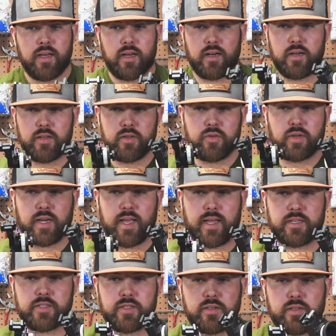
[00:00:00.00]
You can
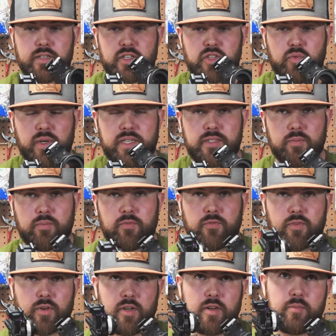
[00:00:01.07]
actually switch them
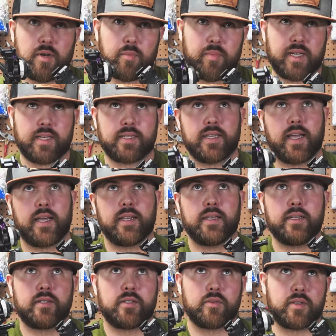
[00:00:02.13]
from a
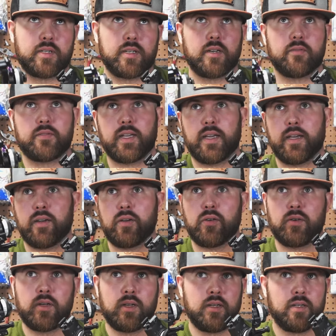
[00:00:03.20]
Picatinny to a
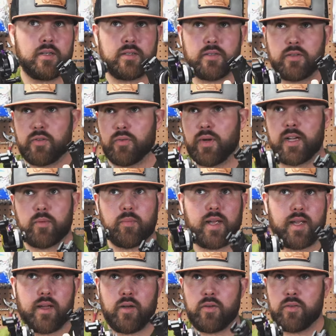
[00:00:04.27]
dovetail to direct
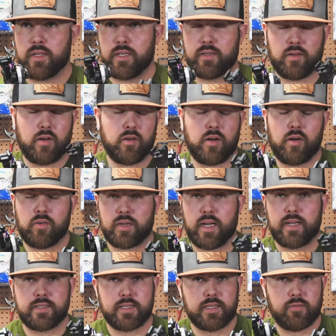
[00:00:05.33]
mount and all
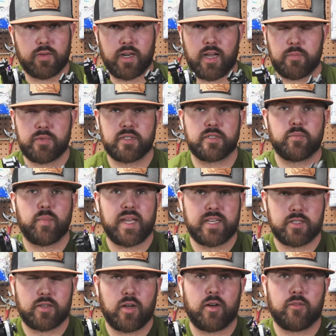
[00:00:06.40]
kinds of different options
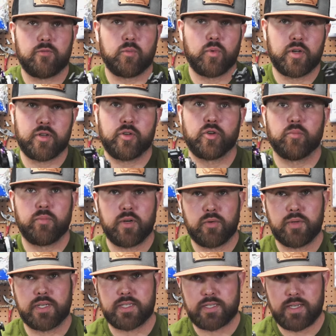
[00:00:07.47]
based off what your
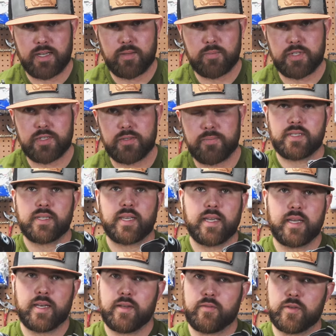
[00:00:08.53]
bow accepts. Once
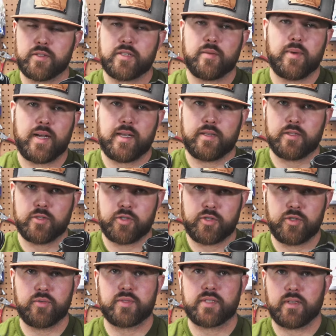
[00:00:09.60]
again, if you're somebody that
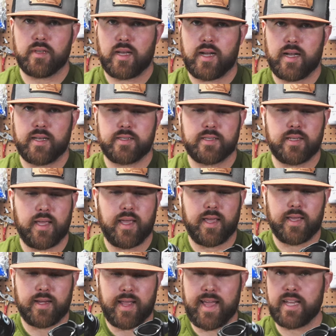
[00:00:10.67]
shoots a lot
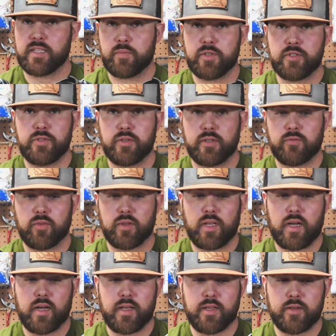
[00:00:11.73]
and has been shooting for a
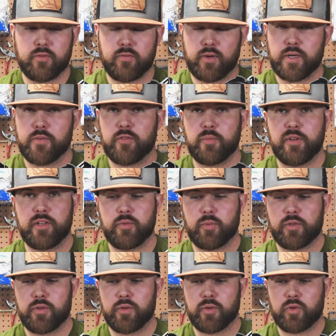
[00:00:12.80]
lot and you're very familiar
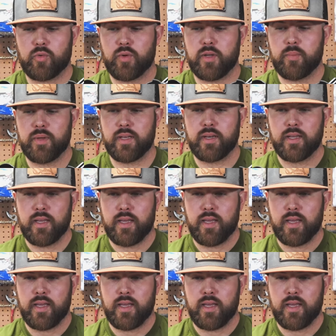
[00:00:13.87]
with your equipment